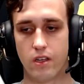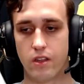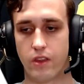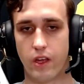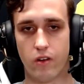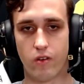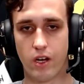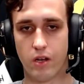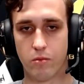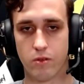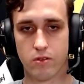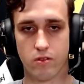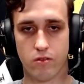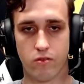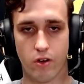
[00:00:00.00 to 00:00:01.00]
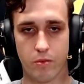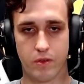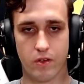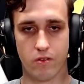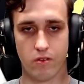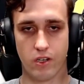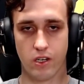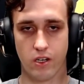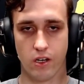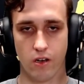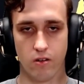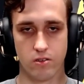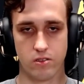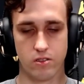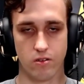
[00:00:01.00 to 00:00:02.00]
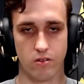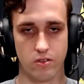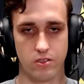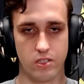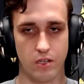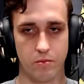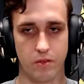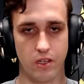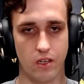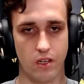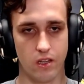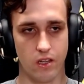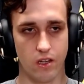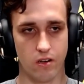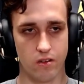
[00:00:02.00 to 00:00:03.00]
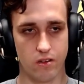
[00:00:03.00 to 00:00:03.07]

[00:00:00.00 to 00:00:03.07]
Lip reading: they're able to drop their egos or something and